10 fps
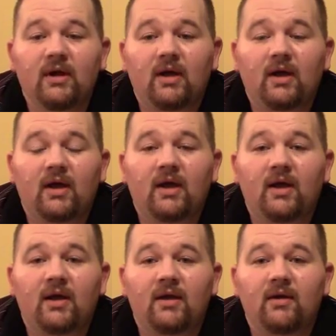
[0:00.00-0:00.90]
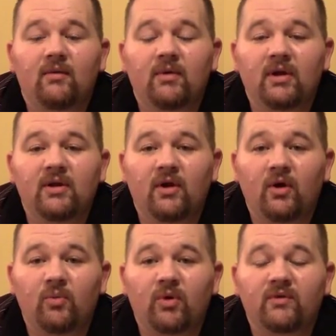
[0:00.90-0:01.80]
Really, the
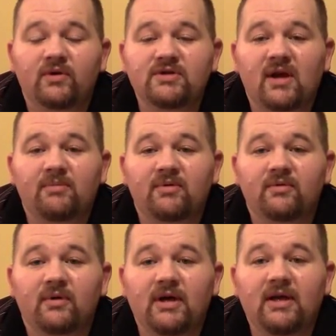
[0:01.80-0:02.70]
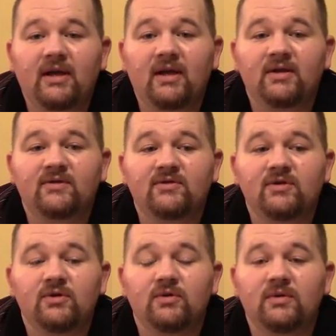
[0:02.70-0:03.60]
homework for chapter 3 is
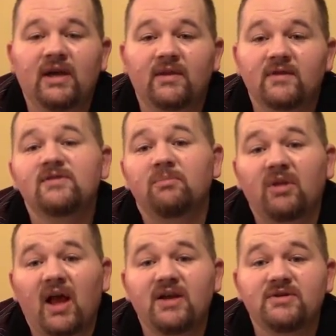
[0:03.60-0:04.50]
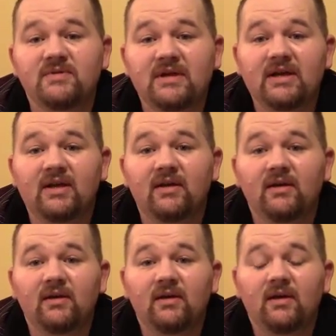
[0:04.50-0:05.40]
to get the supplies you need.
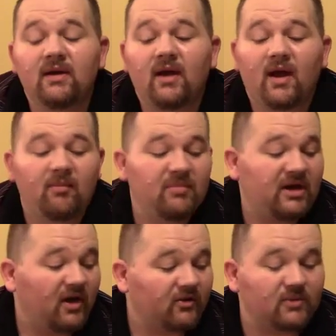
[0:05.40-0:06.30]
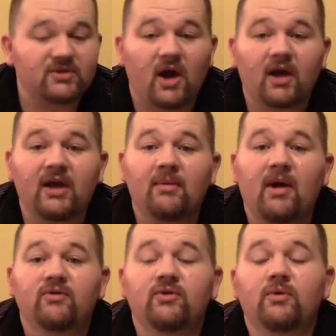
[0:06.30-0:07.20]
Because we're talking
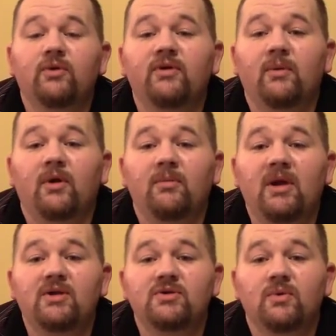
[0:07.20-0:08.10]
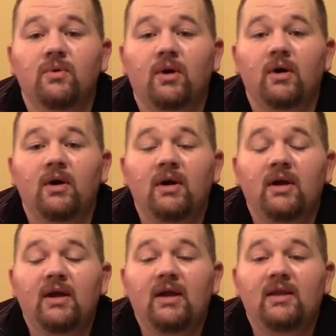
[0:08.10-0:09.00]
about tools, I want to make sure
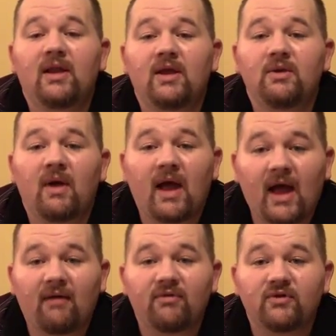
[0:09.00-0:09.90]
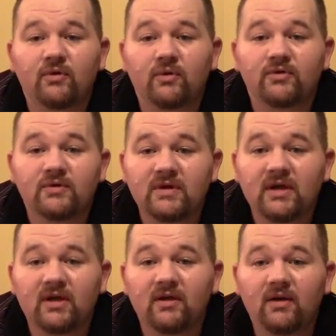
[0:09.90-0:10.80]
that you have the tools you
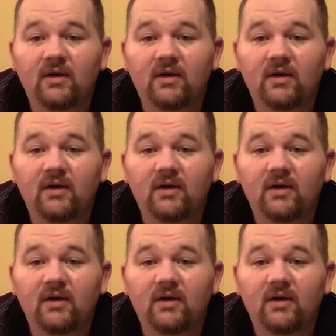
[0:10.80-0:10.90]
need